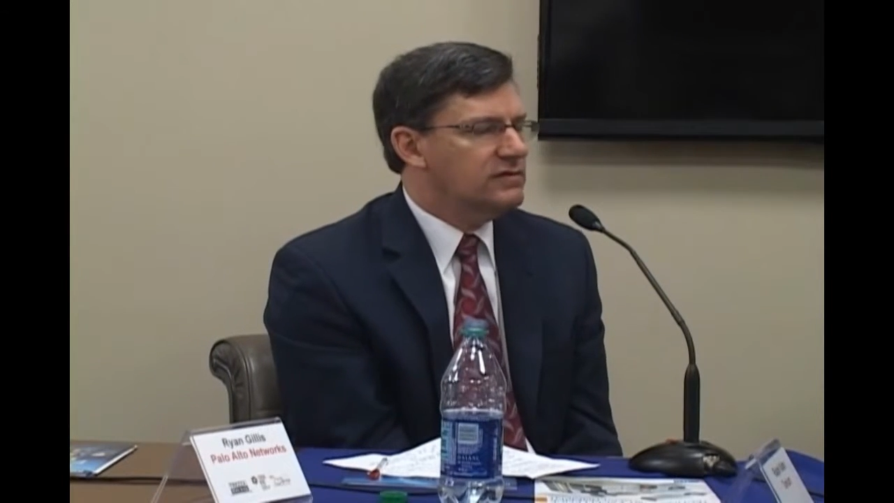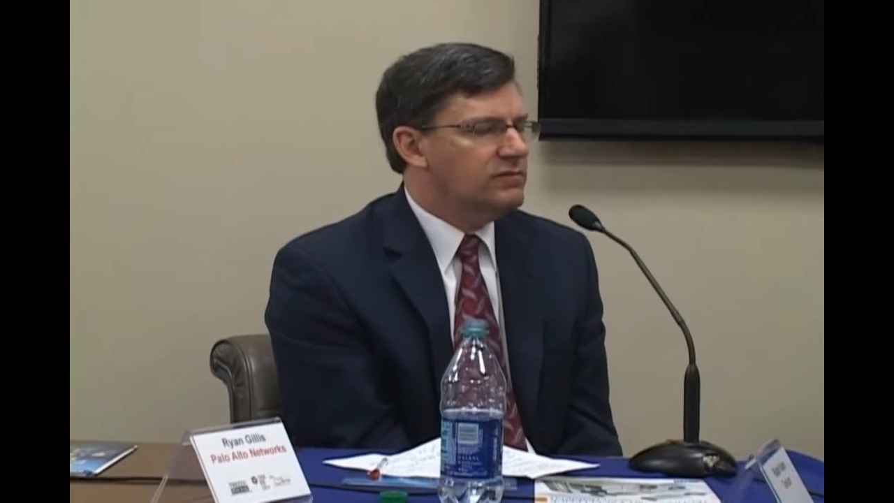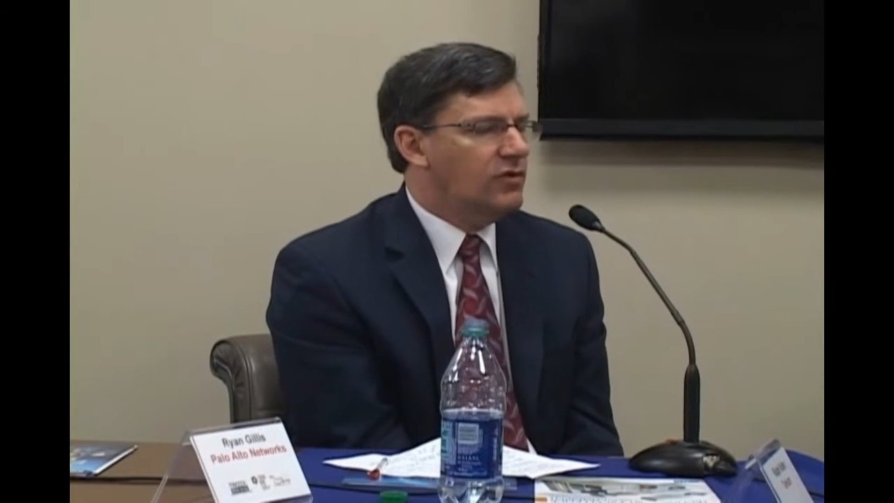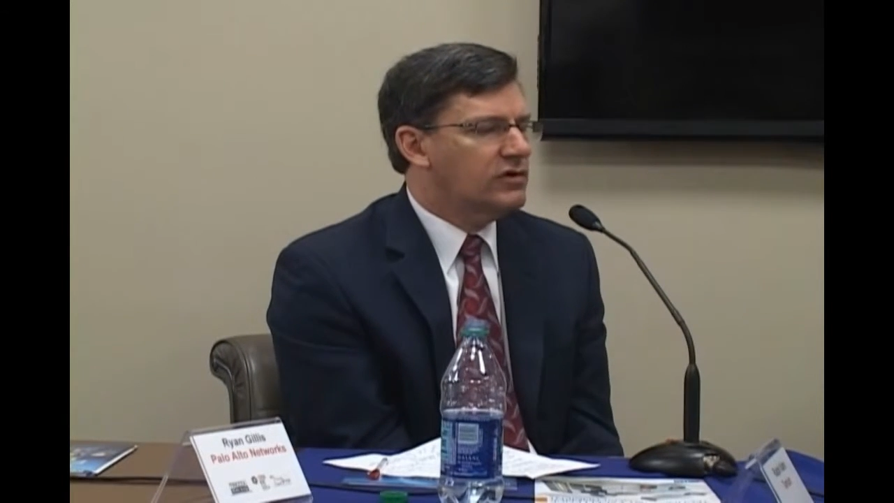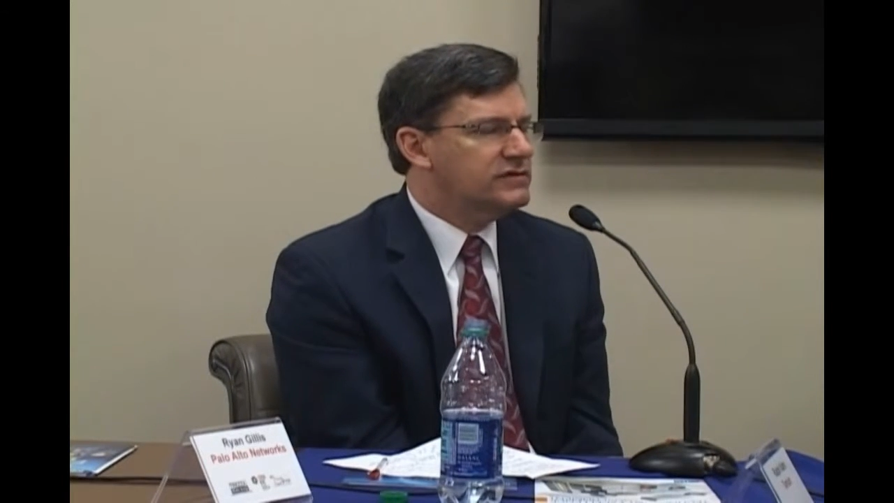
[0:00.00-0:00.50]

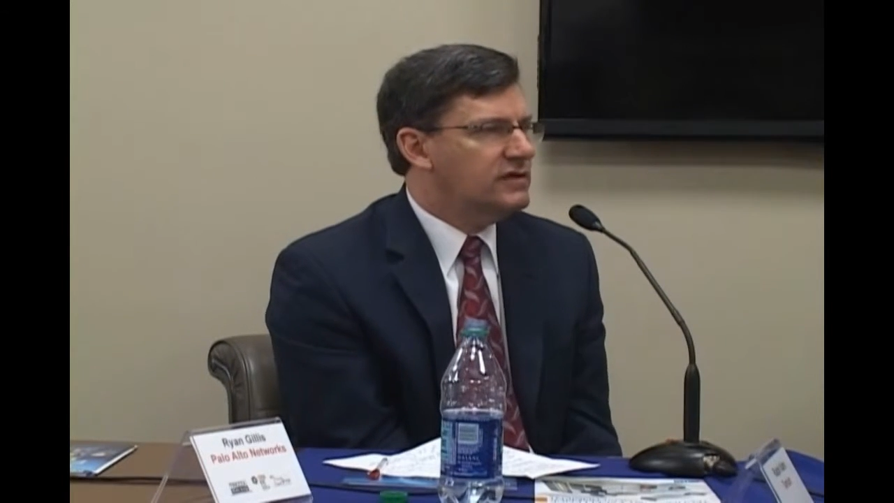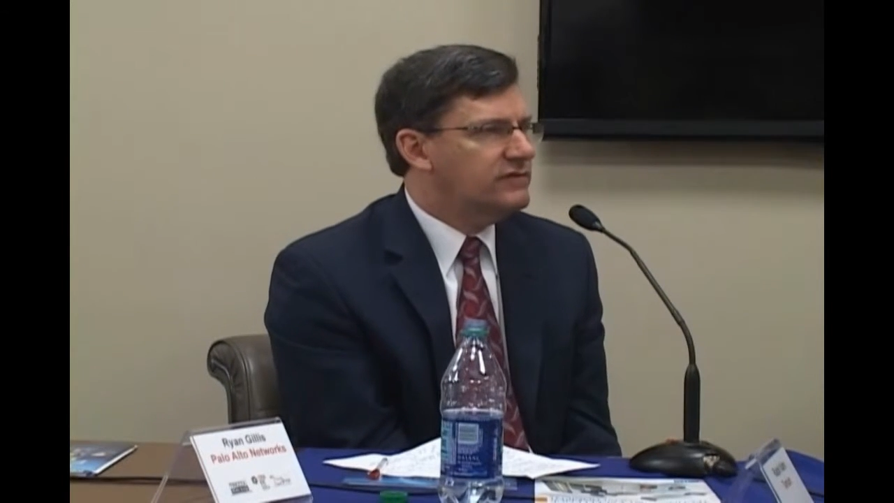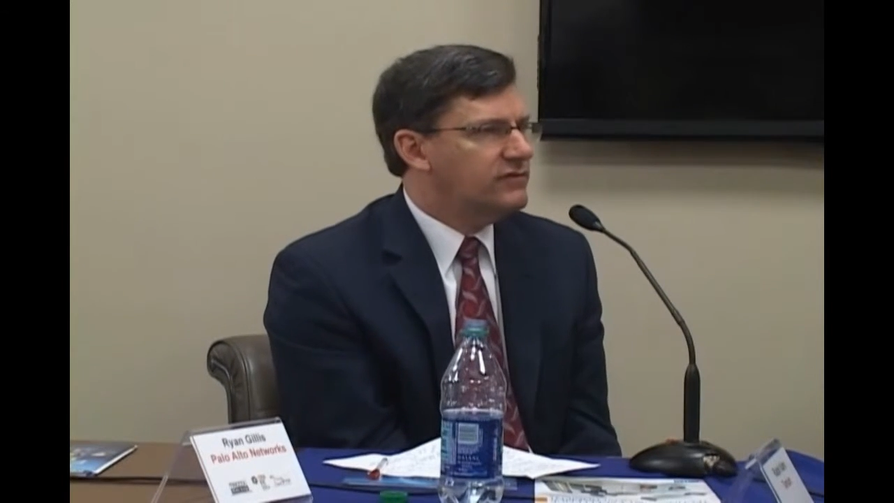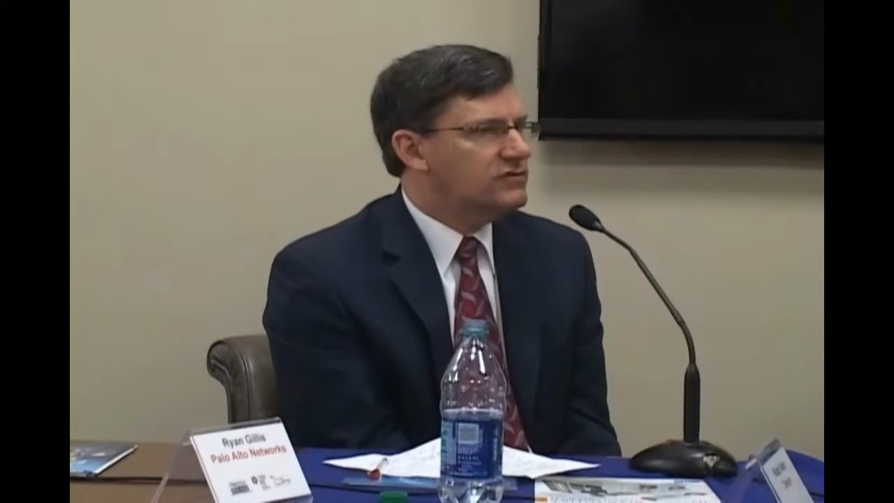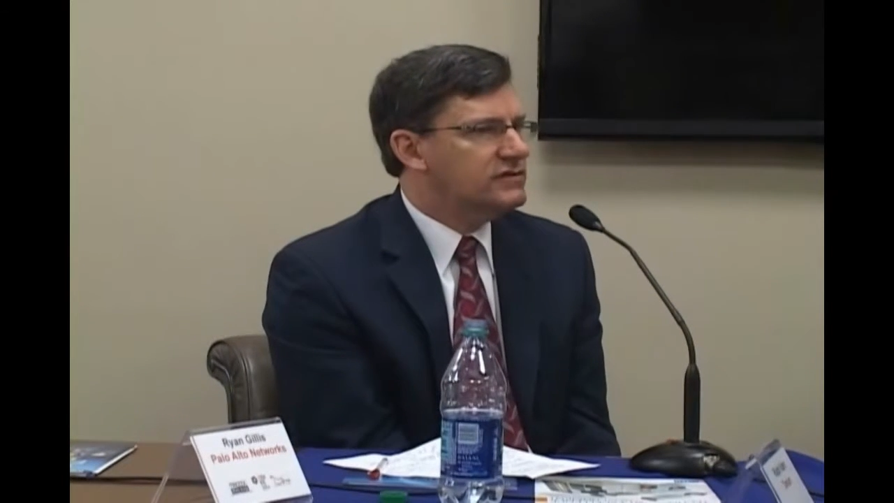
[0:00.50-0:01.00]
that Mark
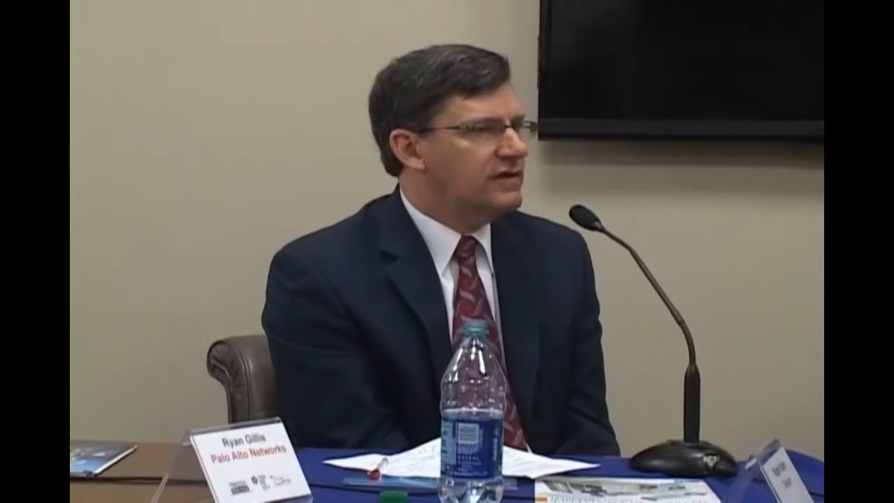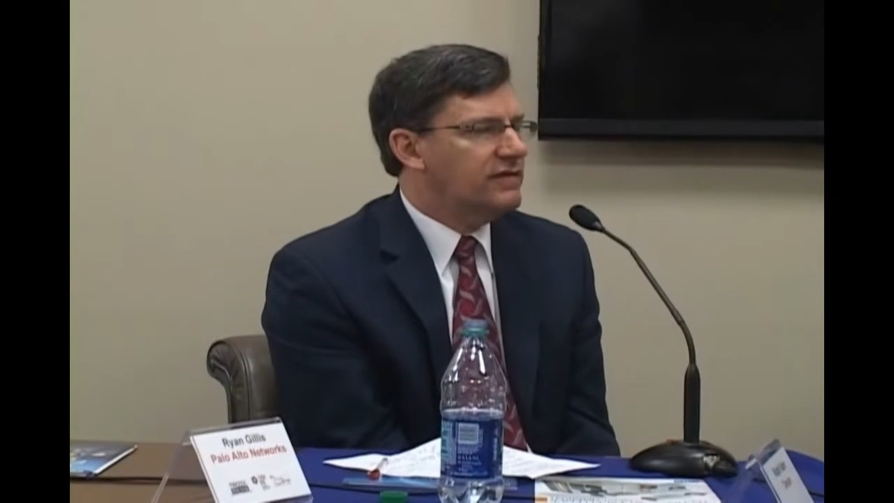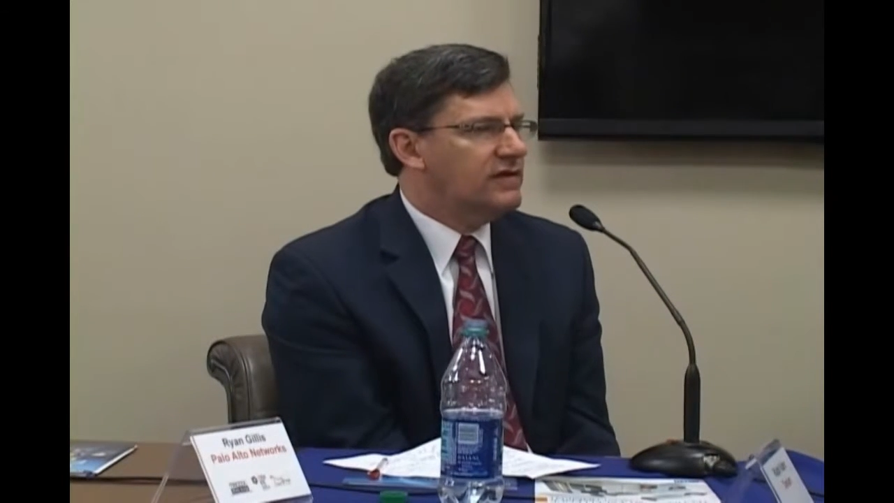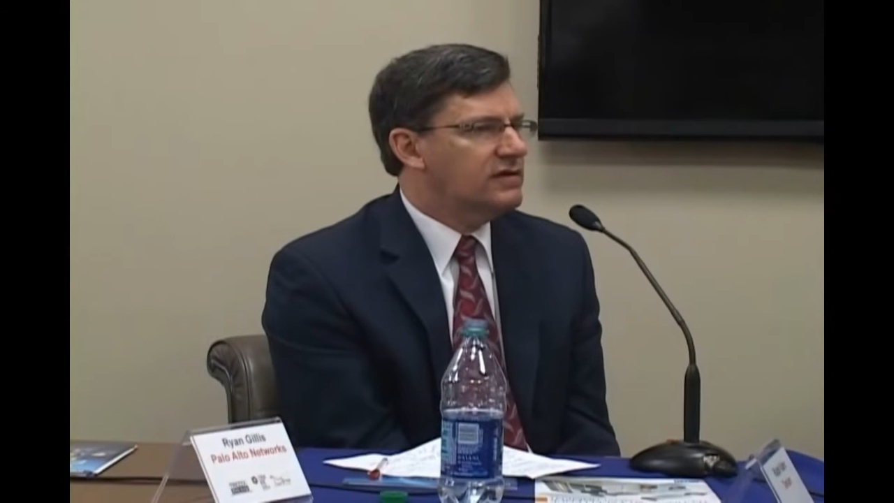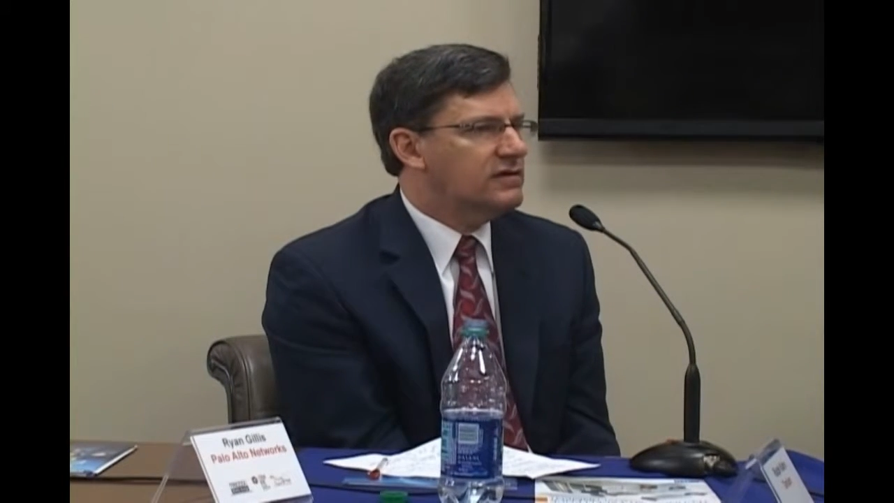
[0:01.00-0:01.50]
said. First, I
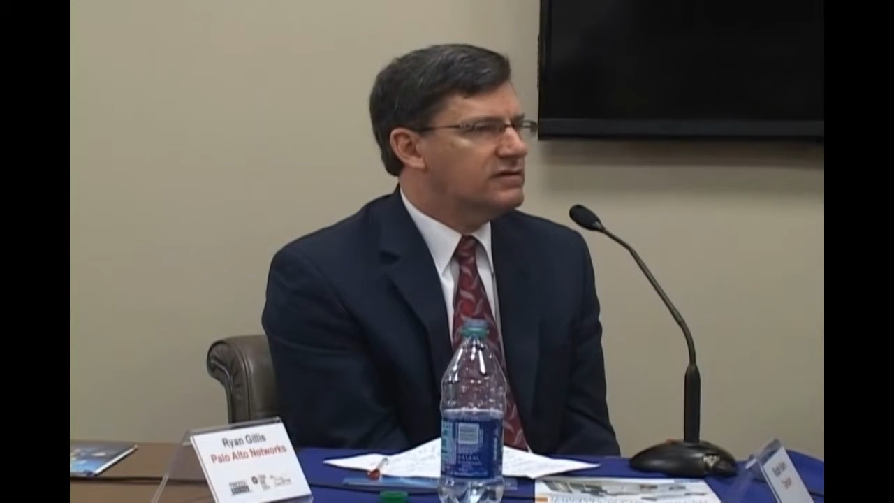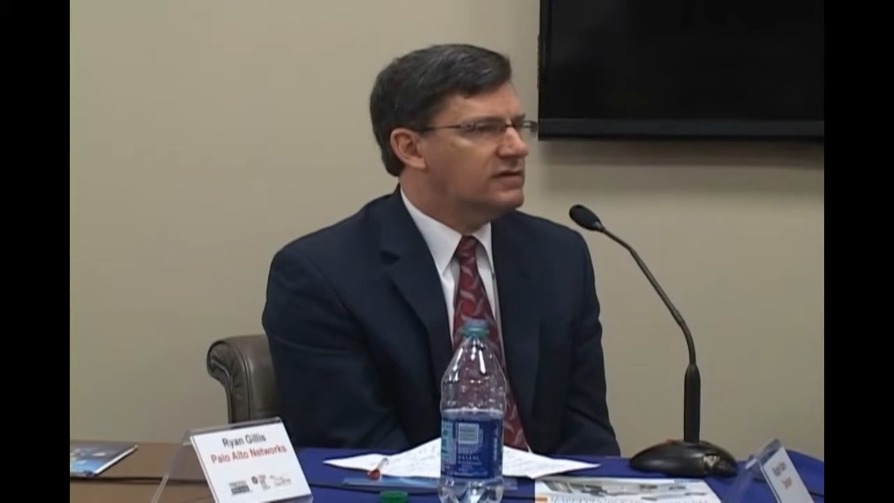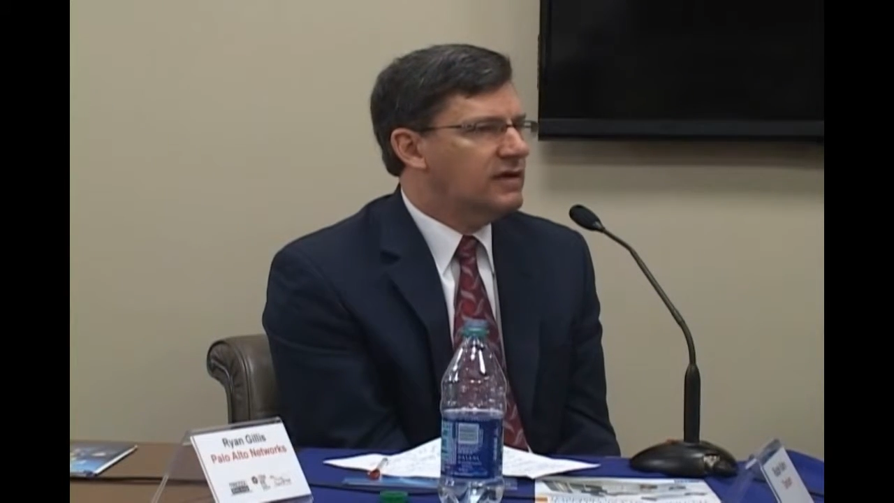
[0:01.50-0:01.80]
think okay.